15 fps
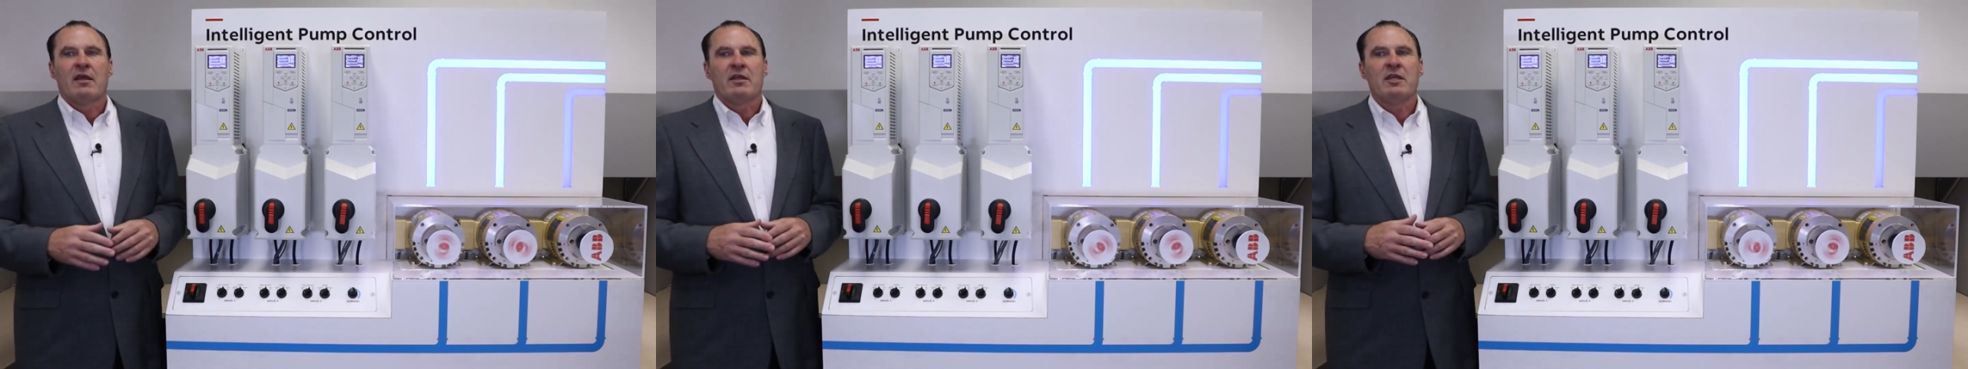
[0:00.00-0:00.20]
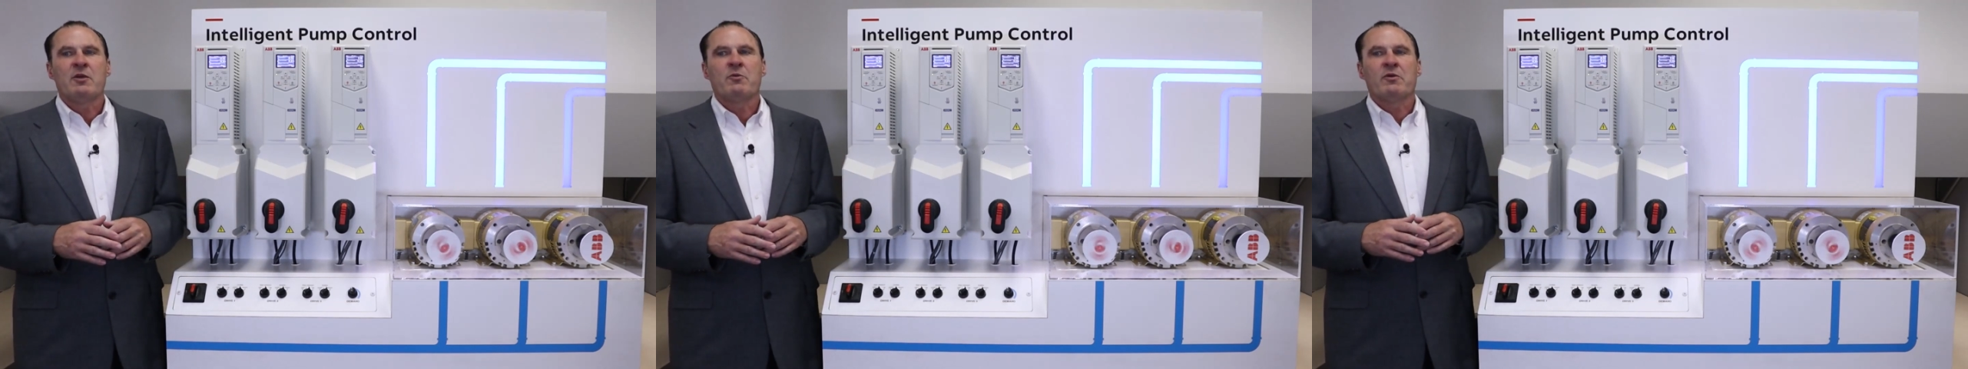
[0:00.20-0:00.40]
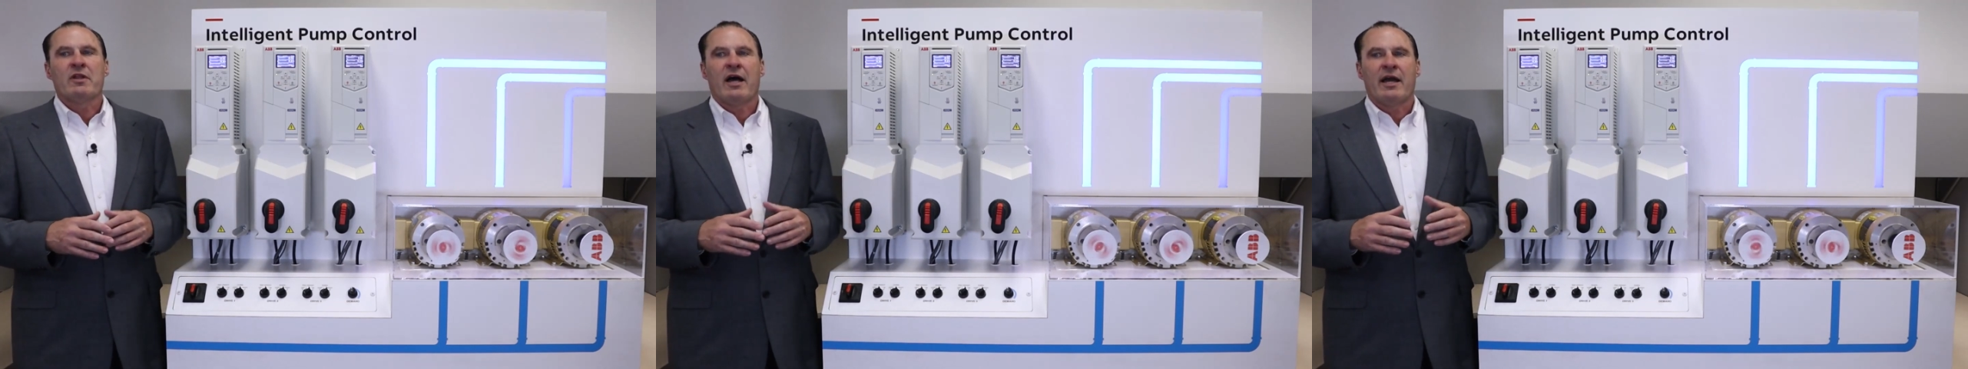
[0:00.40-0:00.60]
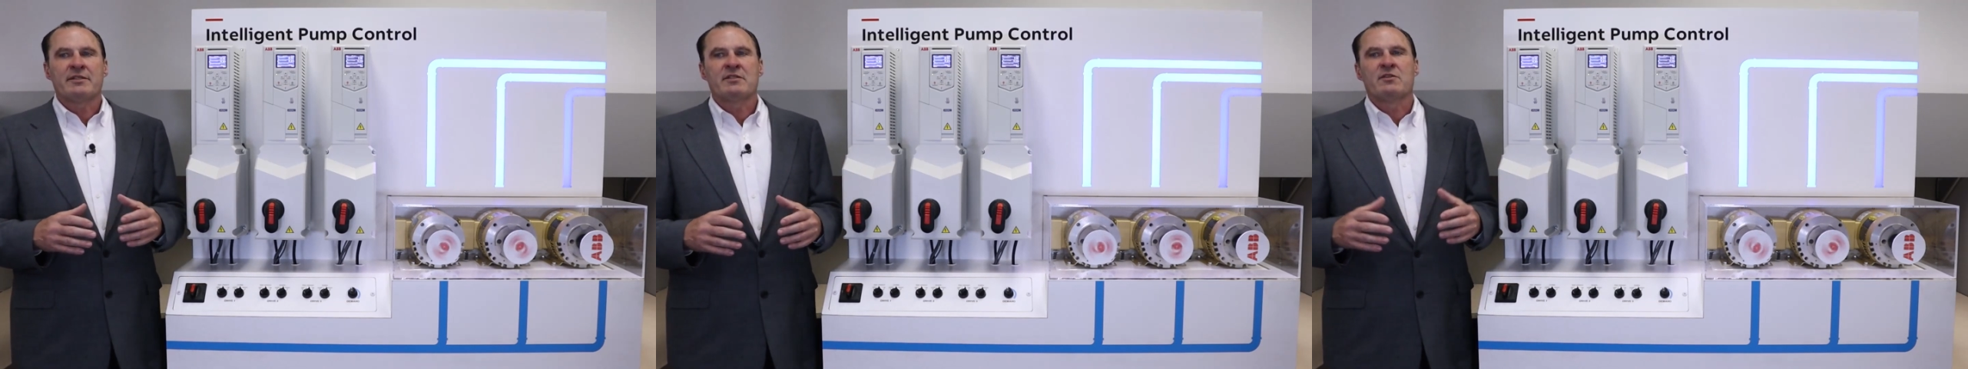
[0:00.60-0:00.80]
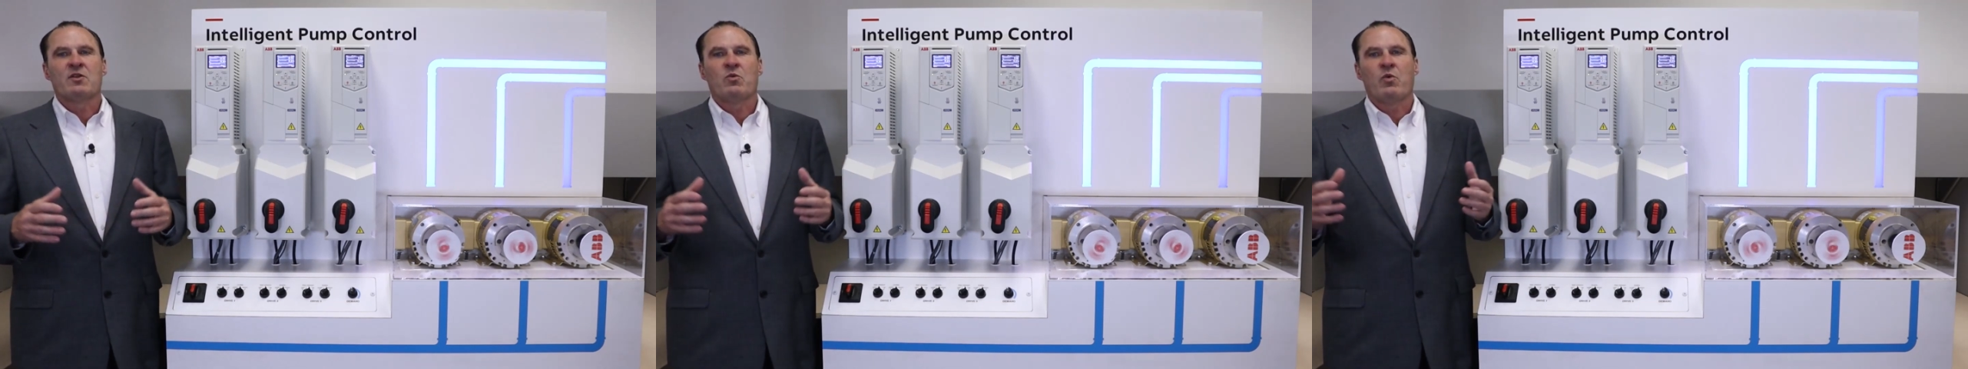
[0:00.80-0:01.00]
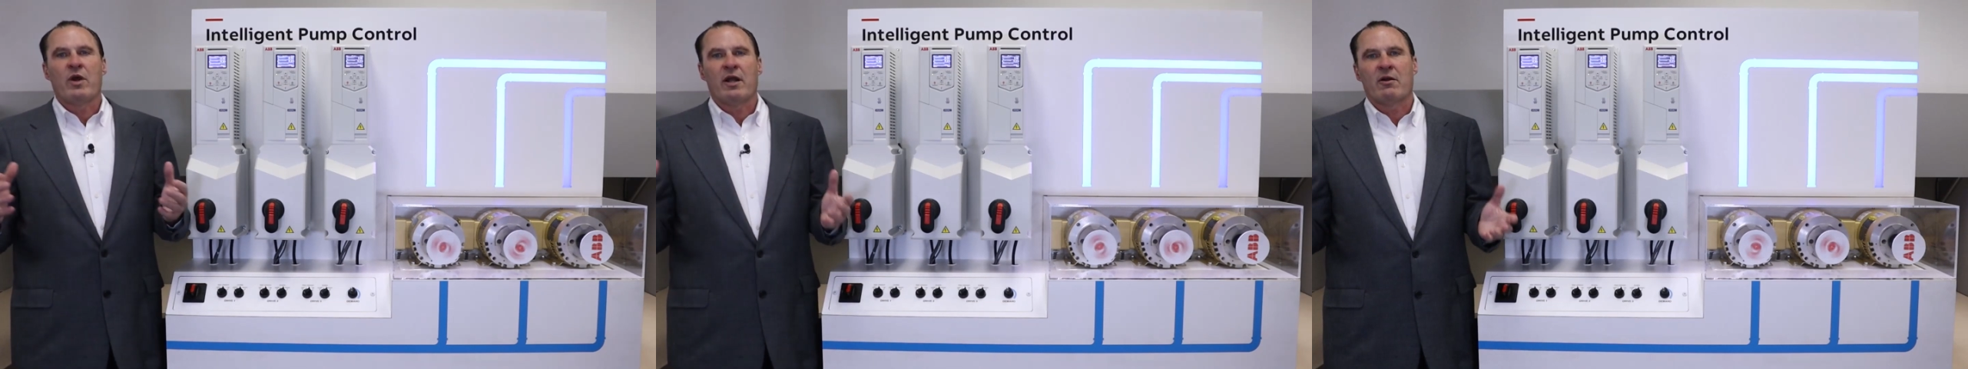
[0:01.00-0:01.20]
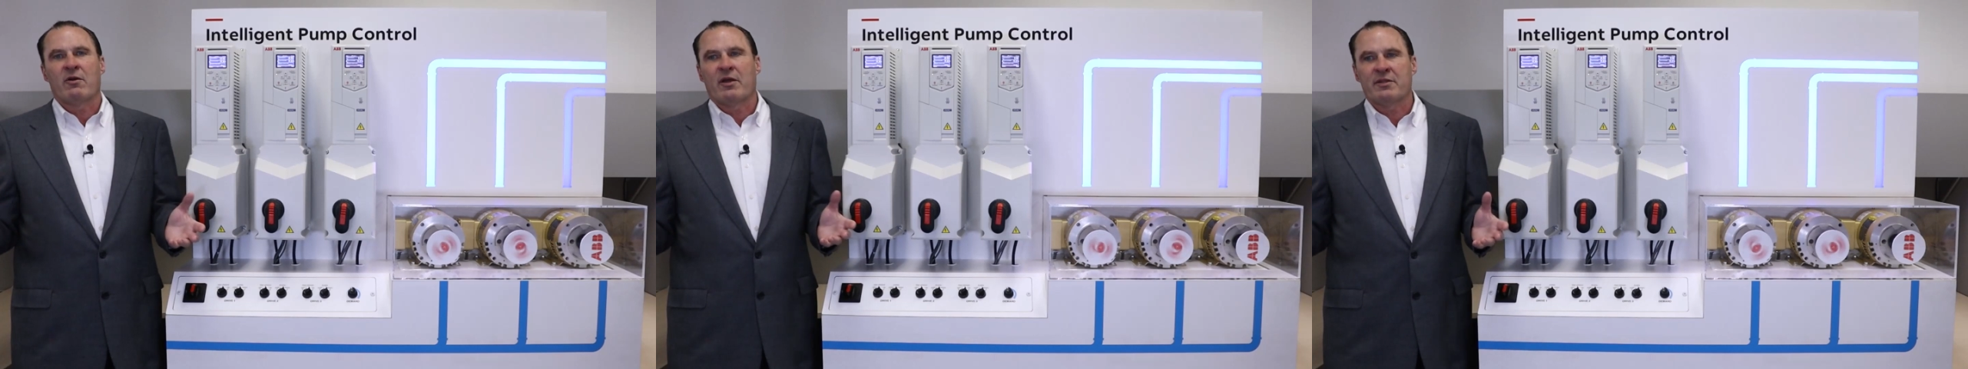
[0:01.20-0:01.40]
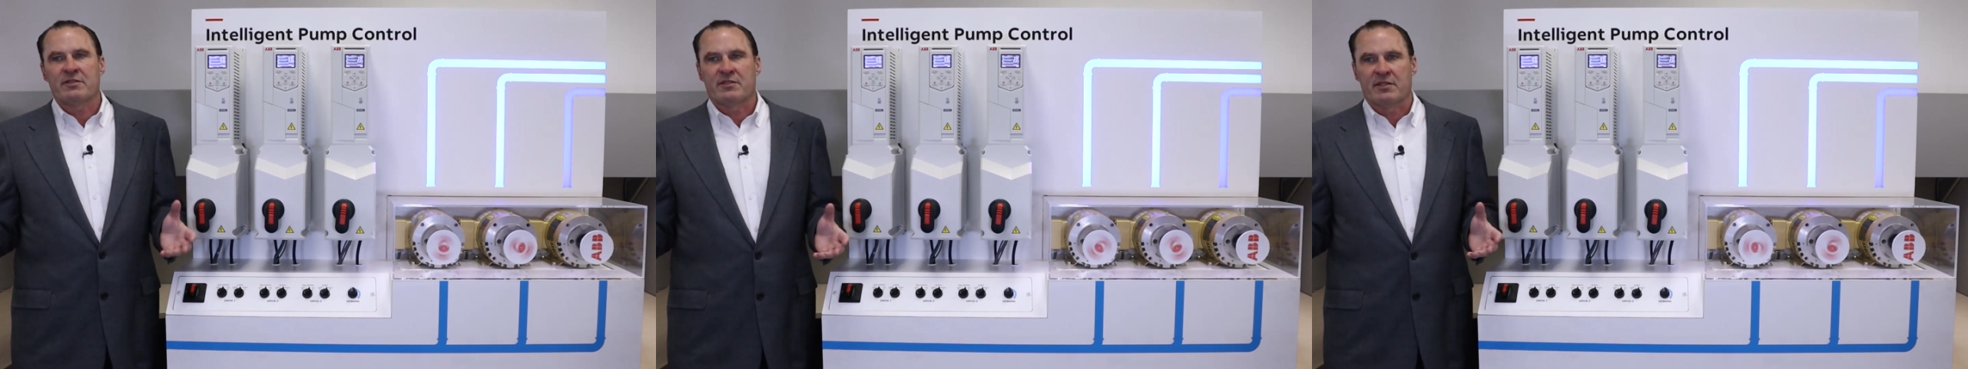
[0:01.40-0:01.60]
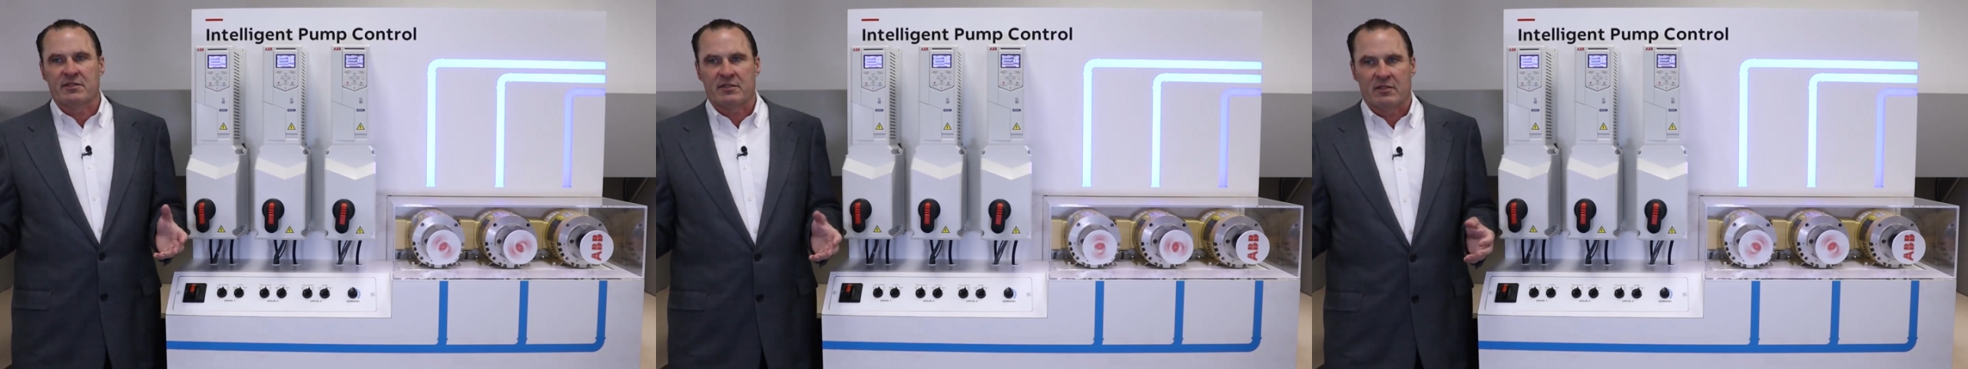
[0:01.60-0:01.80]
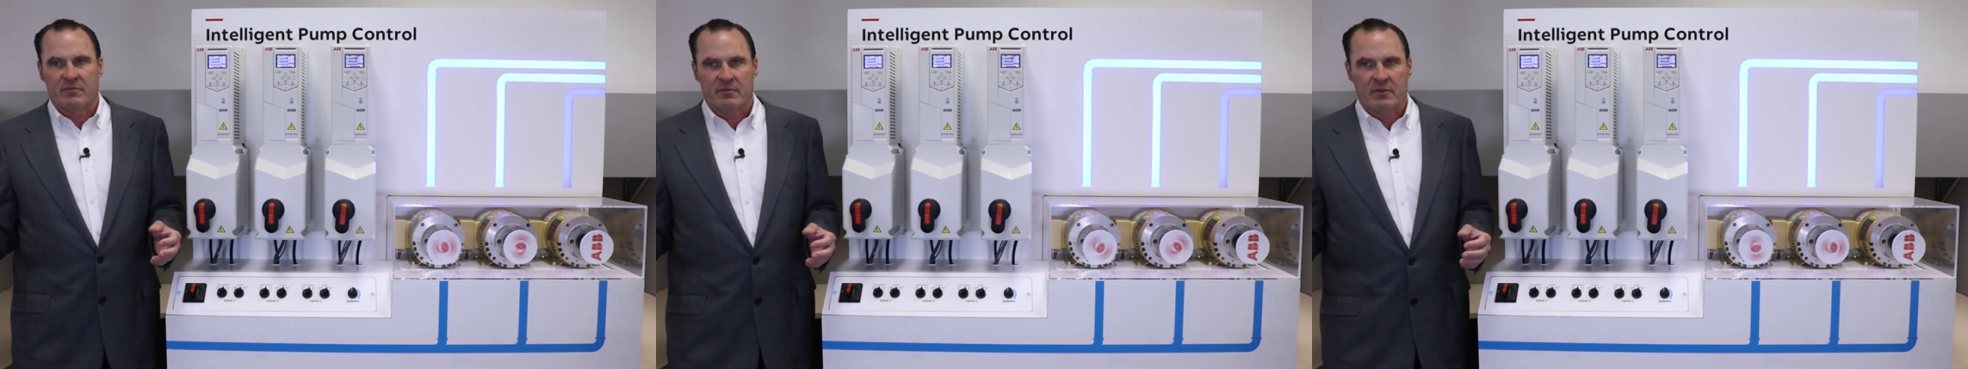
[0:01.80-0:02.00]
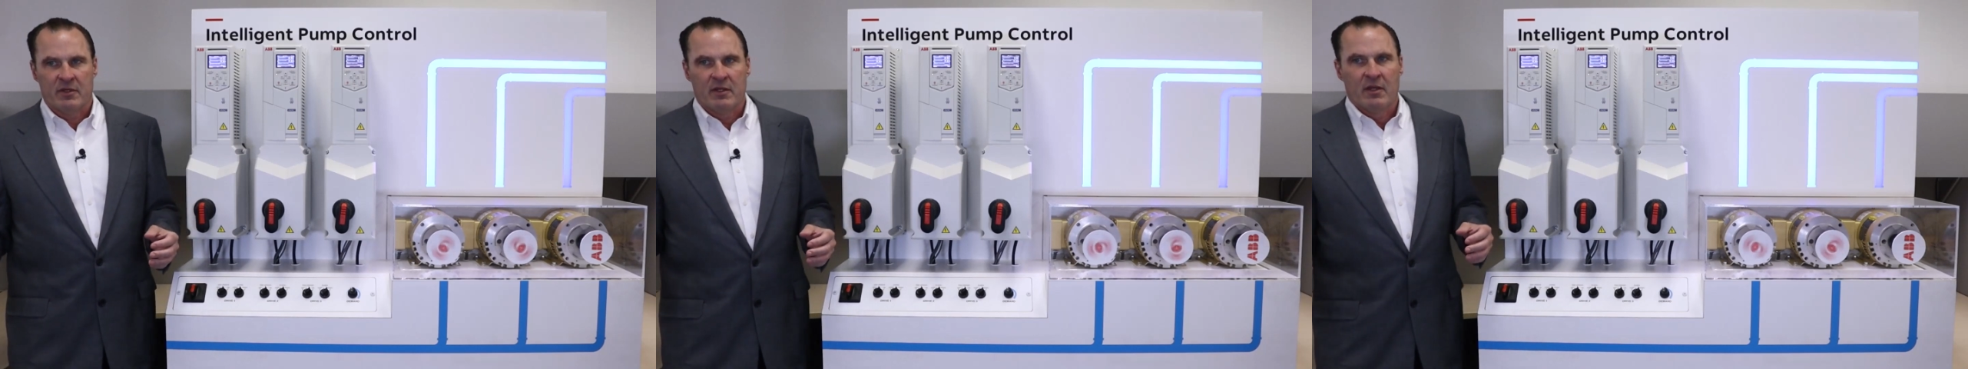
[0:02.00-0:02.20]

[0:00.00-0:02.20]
equalizing the wear on the system